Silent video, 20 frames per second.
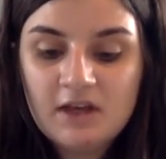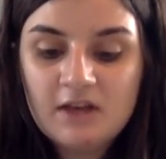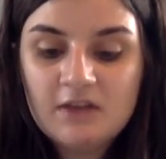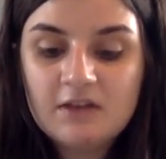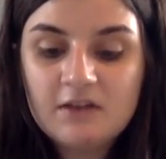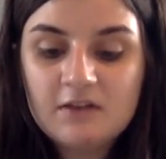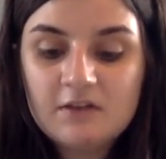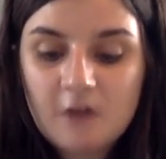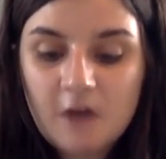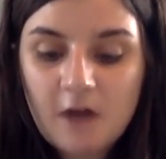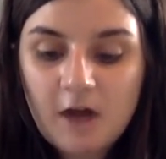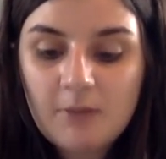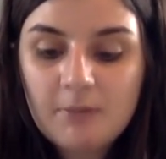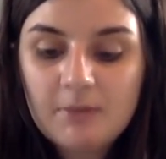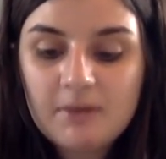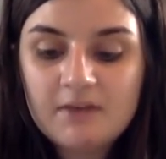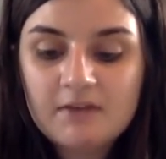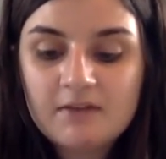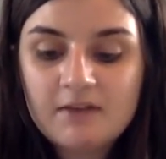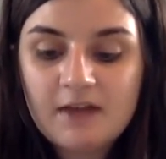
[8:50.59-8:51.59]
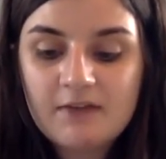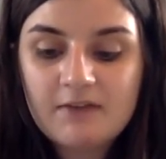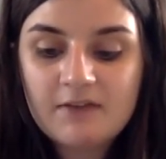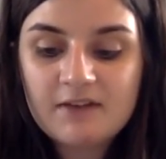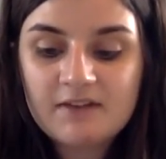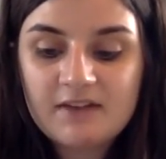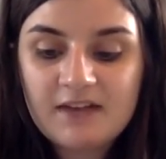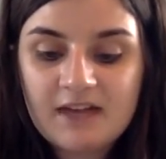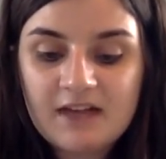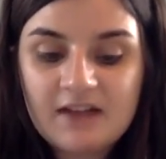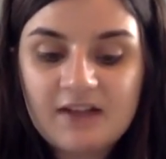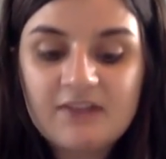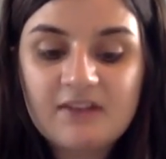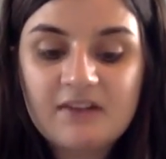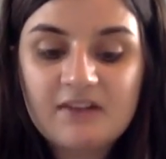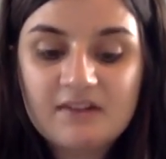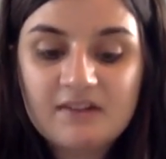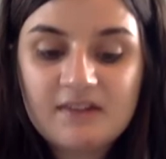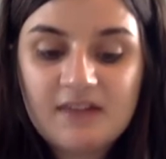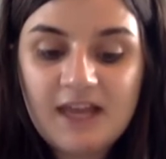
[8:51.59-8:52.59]
These copies have exactly the
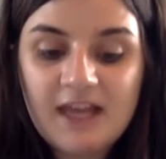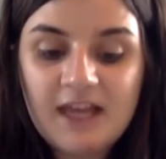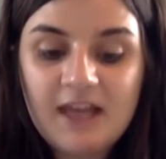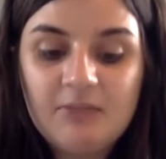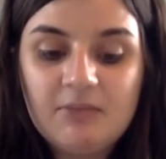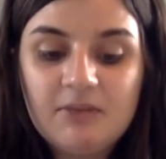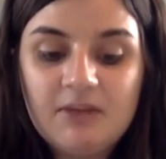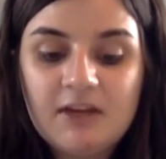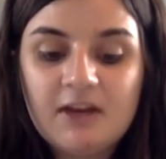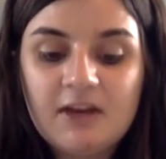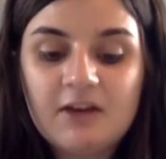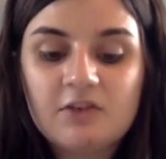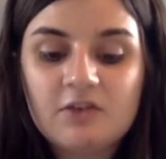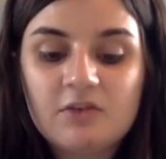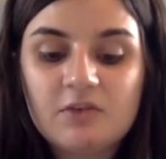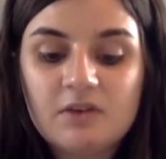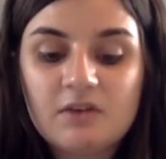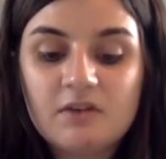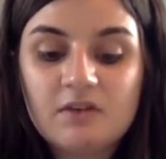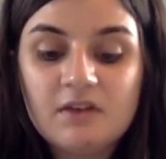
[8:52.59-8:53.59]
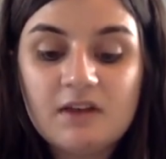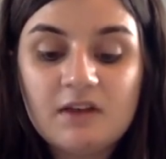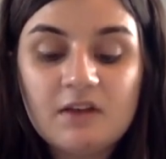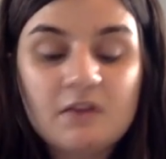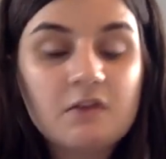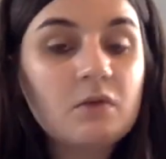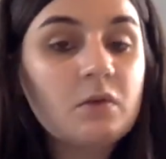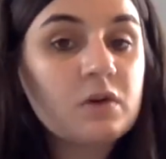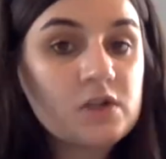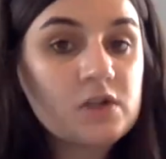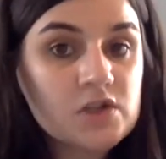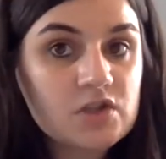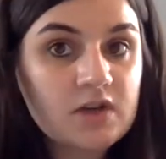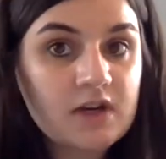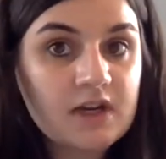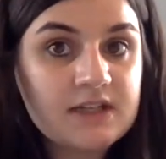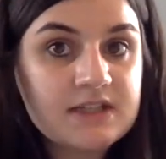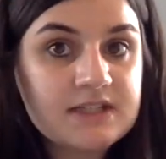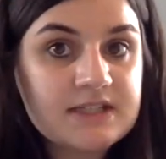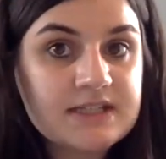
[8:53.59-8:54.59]
same characteristics or
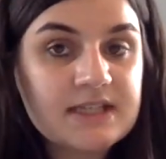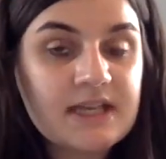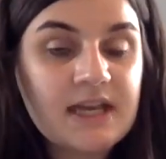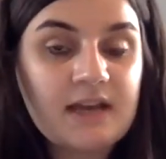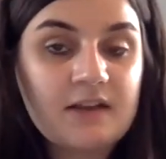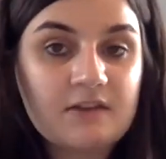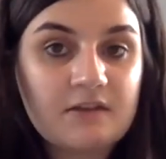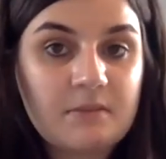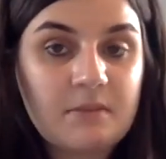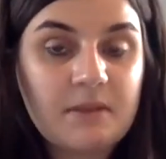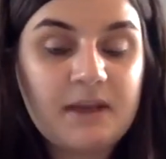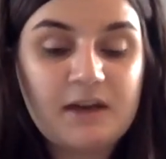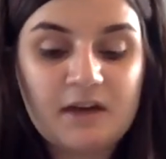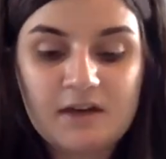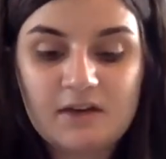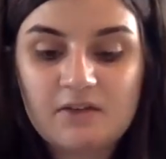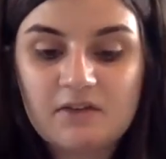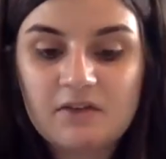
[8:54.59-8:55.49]
traits as the parent.